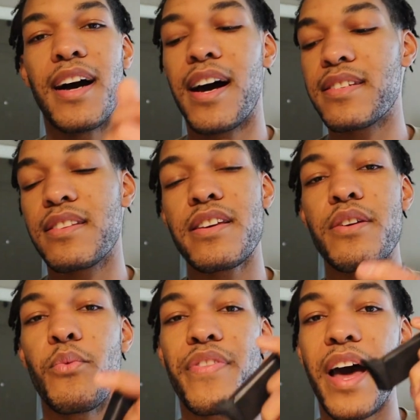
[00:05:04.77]
honestly,
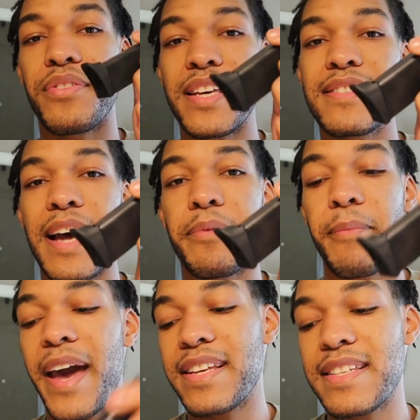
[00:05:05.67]
without this type of
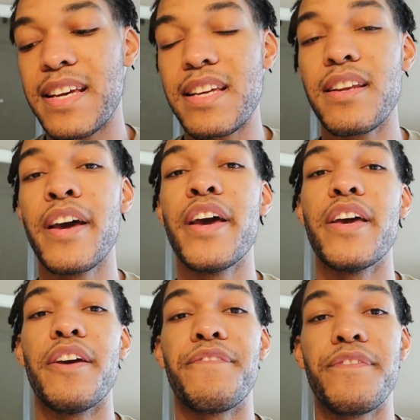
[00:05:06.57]
magazine,
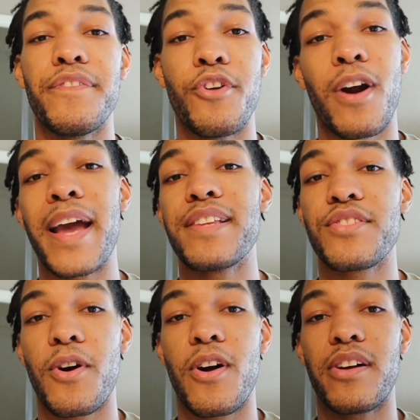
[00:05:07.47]
if your hands
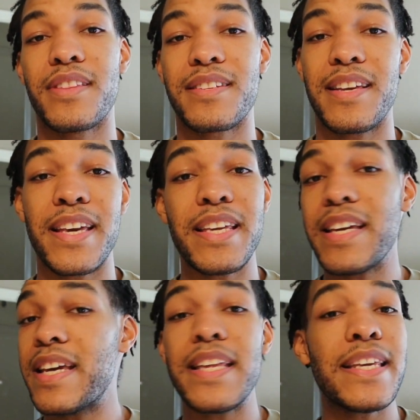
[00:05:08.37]
are
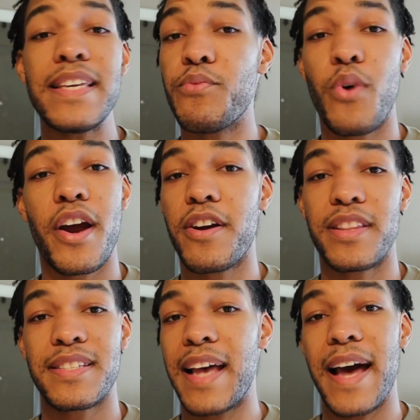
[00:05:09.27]
anywhere
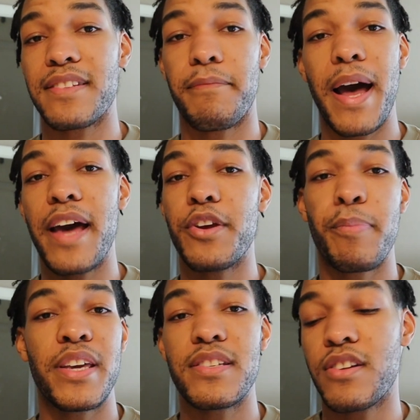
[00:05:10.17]
the size of mine, your
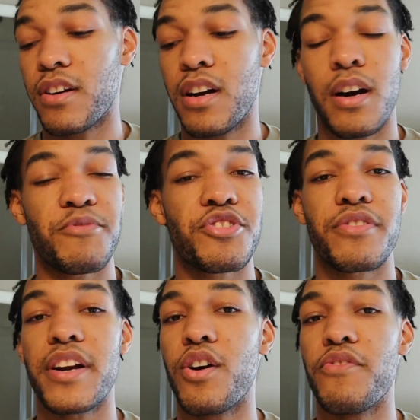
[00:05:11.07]
pinky's gonna come
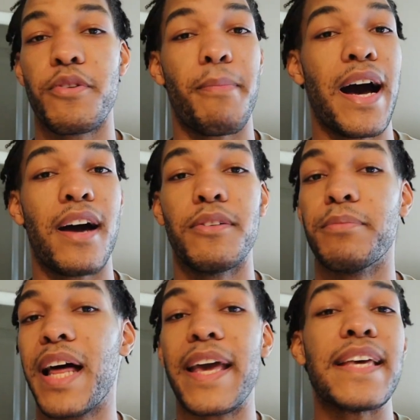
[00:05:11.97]
straight over the bottom.
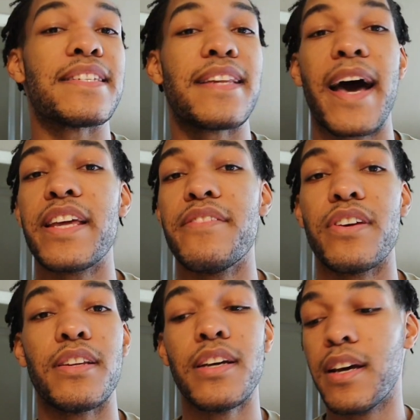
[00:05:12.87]
Like, it's not
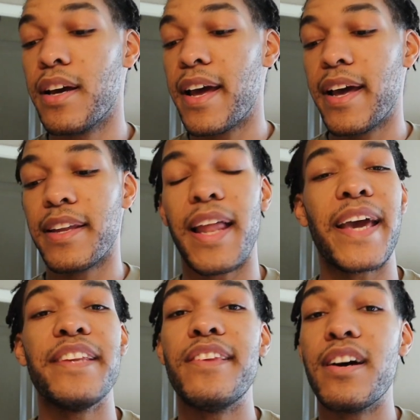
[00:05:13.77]
even, like,
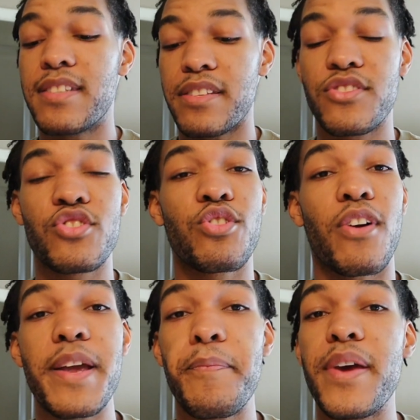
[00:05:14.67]
it doesn't scrape